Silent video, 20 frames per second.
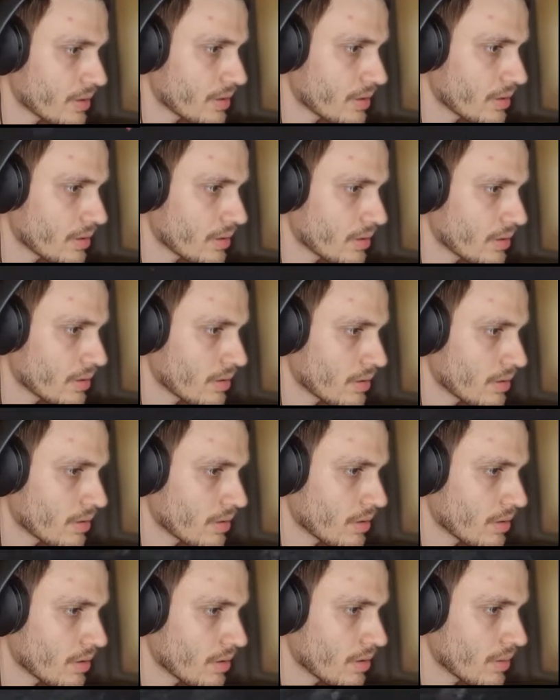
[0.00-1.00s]

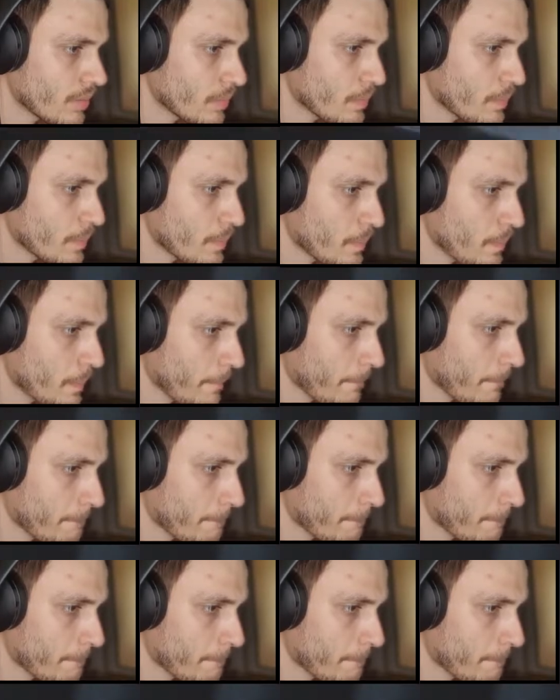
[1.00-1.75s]
Nobody speaks.